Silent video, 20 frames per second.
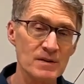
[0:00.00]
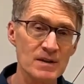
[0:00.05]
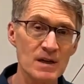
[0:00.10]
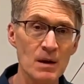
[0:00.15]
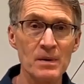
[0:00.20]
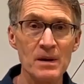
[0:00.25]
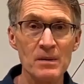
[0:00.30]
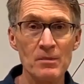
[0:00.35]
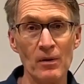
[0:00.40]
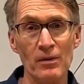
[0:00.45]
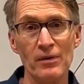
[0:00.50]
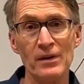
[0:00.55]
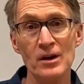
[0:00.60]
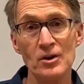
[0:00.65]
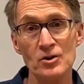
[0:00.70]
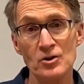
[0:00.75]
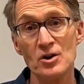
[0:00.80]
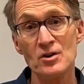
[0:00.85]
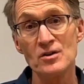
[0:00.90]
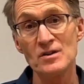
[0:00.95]
Some people think
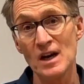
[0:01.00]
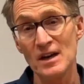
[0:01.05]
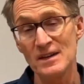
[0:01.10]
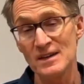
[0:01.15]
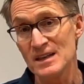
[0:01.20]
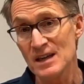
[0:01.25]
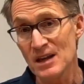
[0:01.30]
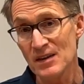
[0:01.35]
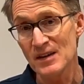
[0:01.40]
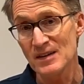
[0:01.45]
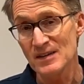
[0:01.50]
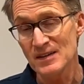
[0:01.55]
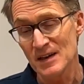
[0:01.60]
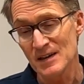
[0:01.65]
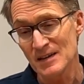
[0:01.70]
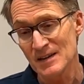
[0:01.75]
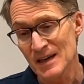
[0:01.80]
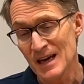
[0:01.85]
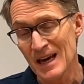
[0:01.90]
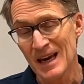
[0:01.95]
it turns on
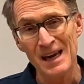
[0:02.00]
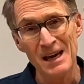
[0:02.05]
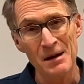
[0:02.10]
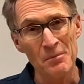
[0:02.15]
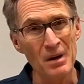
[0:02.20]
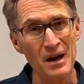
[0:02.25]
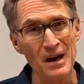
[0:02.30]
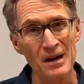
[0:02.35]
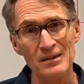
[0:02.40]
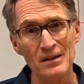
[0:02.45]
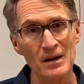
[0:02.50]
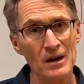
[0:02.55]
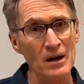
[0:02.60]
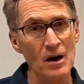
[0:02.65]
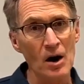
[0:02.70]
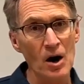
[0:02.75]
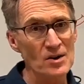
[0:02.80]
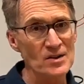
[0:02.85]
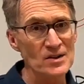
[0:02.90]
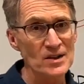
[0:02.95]
synthesis, but
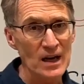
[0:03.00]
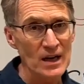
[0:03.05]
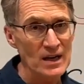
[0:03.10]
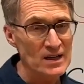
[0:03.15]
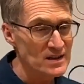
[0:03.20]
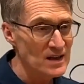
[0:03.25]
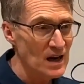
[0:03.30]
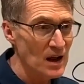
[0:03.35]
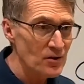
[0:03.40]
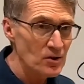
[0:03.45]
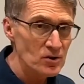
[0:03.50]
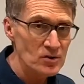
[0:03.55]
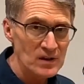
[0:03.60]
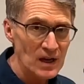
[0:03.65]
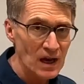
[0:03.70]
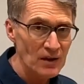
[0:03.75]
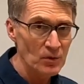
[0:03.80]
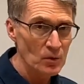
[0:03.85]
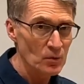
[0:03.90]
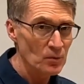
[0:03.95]
our studies and others
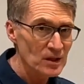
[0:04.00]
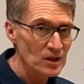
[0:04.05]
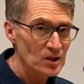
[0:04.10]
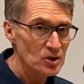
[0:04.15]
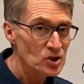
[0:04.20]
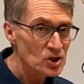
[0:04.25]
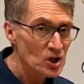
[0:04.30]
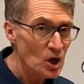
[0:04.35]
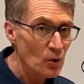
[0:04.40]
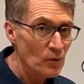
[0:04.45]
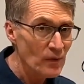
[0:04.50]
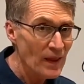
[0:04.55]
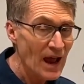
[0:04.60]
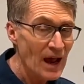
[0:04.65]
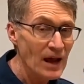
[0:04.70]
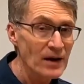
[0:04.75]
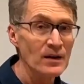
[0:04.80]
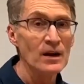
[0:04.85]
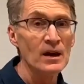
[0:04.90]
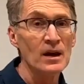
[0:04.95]
haven't really shown
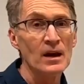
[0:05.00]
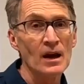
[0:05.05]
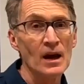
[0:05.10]
that.